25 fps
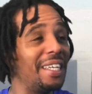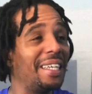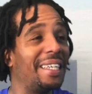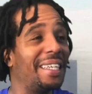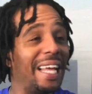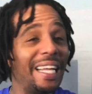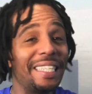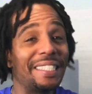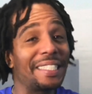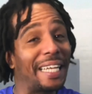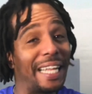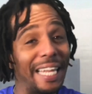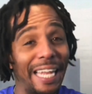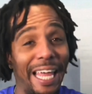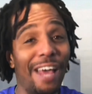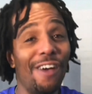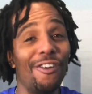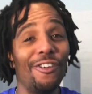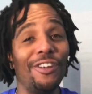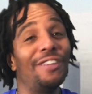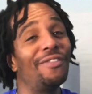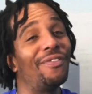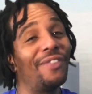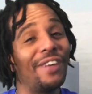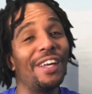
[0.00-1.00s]
That's
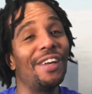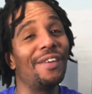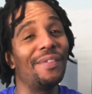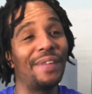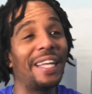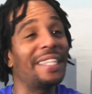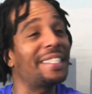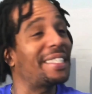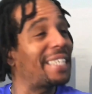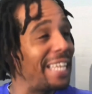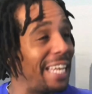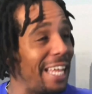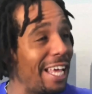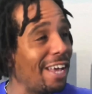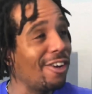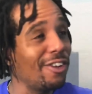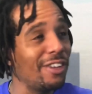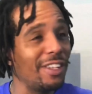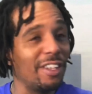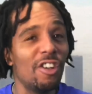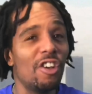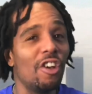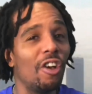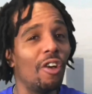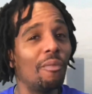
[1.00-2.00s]
clowning, fam. That's clowning.